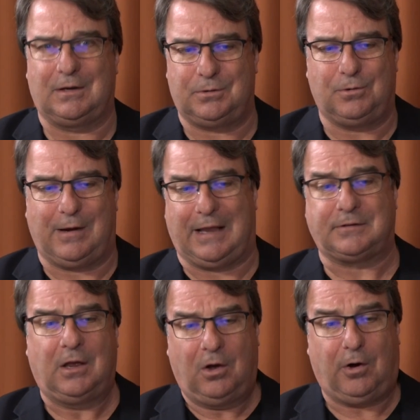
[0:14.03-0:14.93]
I got two great
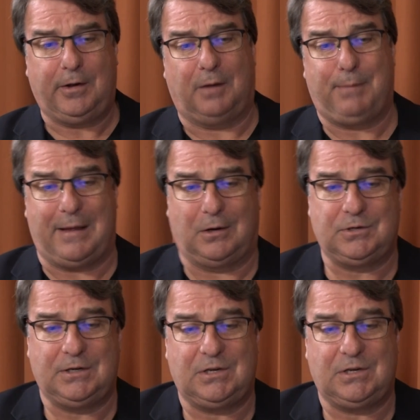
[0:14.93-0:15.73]
guests: Ayon Banerjee,